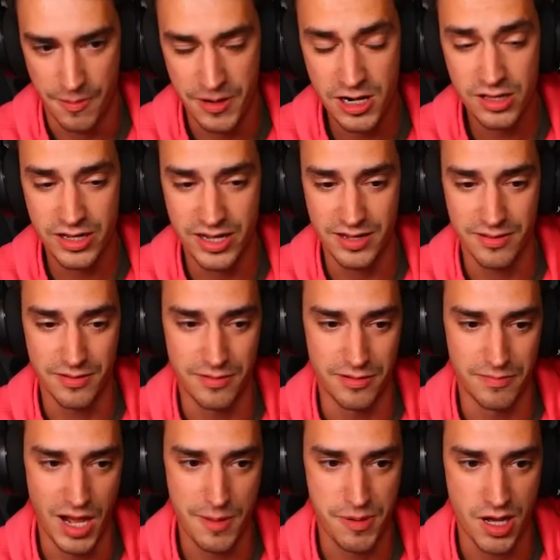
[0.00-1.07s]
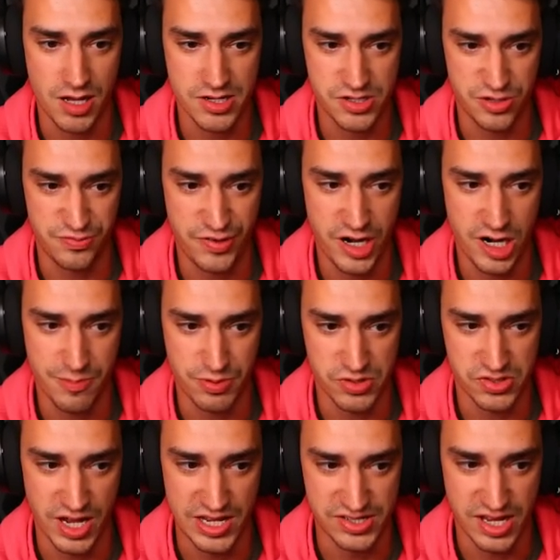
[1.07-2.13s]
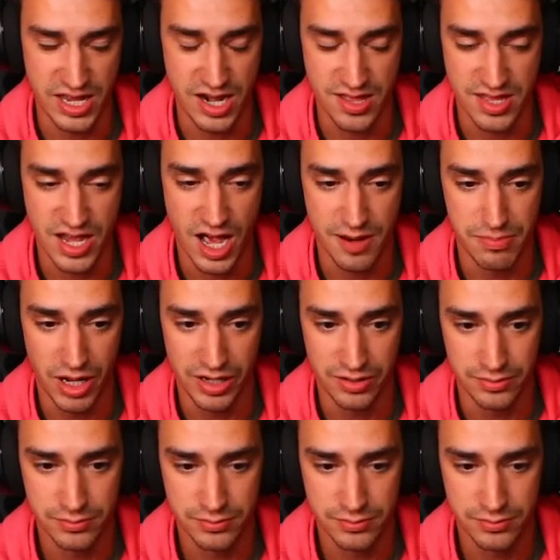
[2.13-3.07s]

Apparently, my paws are very precise at hitting the on button.